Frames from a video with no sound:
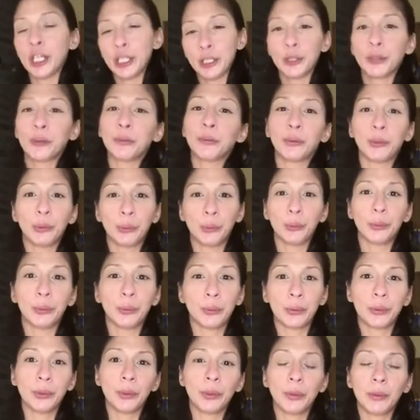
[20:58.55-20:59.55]
roles
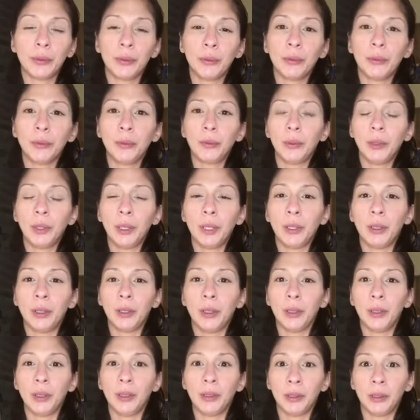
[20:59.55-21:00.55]
in
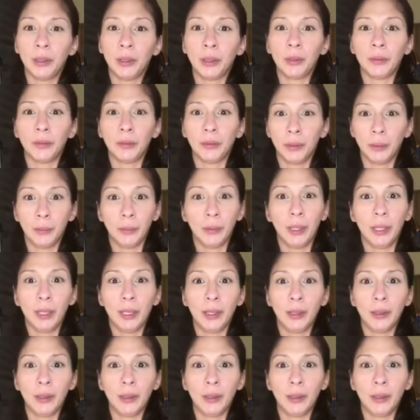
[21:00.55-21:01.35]
the earthly way.